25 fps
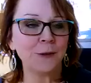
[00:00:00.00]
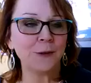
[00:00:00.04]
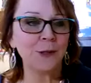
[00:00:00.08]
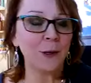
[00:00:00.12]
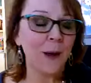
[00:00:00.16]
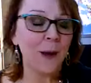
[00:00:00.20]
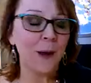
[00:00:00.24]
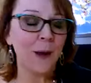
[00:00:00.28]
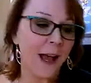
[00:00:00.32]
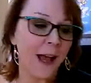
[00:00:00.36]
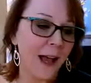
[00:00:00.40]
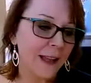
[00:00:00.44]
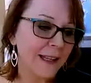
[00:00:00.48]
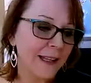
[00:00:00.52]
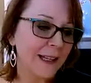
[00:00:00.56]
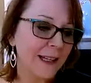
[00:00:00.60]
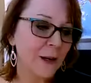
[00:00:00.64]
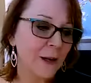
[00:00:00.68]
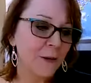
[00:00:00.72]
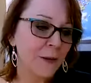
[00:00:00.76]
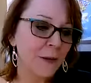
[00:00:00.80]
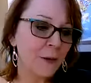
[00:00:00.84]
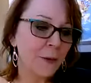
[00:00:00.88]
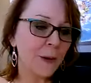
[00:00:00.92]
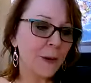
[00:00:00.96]
so I, you
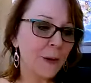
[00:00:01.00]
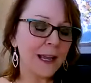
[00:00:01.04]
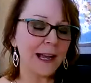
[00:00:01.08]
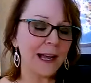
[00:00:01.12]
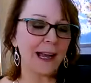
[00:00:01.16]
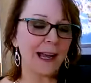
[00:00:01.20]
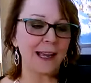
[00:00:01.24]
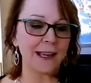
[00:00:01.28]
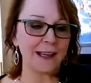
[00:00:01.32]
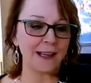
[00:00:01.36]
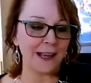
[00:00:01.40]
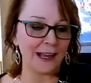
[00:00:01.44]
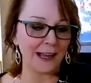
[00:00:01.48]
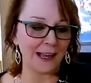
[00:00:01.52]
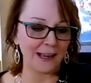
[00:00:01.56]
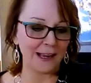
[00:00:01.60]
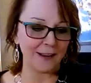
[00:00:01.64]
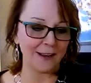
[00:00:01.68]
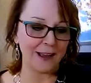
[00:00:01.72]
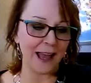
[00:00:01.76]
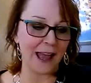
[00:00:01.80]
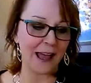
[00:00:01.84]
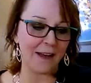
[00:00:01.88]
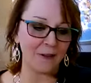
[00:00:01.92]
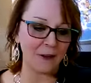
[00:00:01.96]
know, the way I, I
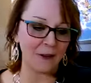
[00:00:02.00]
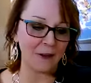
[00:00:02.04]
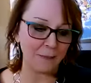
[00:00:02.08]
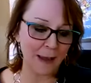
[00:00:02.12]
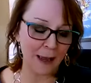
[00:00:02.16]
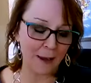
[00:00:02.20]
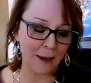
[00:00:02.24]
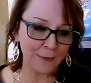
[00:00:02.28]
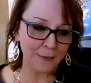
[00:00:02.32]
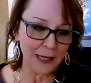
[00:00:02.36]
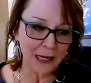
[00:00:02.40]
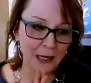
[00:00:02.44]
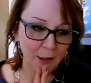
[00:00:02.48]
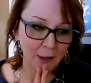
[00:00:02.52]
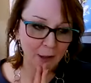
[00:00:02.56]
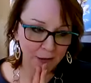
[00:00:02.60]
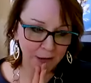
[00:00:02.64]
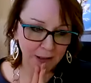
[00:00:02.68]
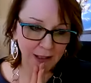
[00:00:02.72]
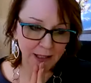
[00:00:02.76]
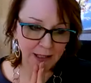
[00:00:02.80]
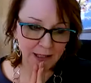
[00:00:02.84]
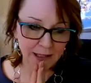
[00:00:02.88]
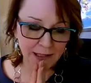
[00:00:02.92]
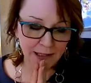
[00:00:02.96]
have it mapped out
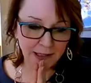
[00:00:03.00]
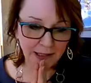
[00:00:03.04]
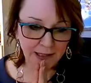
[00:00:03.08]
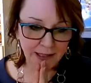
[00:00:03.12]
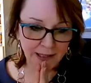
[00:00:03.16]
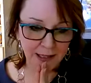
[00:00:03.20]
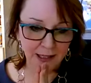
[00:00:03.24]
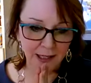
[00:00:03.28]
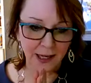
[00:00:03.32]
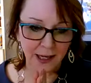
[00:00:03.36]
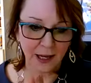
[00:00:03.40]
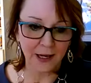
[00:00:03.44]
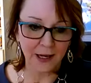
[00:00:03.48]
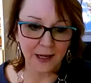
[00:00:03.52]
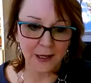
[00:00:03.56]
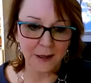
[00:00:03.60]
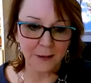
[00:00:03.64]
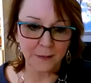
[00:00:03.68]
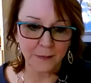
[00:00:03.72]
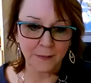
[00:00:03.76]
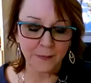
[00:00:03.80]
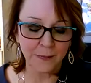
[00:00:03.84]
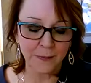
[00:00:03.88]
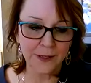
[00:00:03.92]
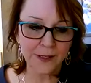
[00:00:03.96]
is
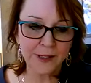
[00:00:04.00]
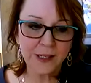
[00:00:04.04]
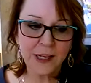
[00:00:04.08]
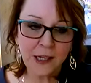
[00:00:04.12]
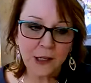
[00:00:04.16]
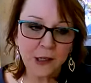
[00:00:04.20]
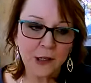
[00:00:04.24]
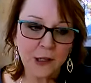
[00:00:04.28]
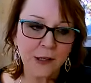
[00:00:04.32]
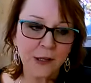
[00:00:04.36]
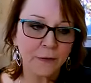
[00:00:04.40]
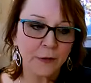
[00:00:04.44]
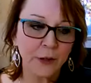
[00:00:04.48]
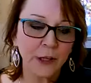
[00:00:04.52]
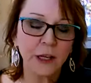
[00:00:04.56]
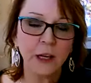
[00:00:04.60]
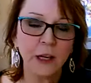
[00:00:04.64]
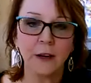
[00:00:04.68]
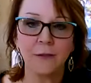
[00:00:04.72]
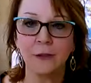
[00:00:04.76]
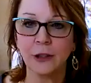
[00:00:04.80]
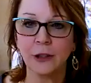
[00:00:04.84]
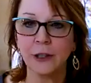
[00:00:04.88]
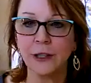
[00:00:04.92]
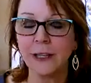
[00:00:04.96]
um, the stages of
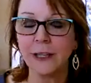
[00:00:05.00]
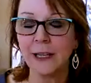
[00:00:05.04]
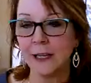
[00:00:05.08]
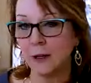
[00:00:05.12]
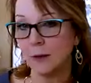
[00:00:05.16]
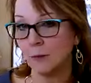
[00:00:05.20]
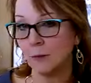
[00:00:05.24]
recovery.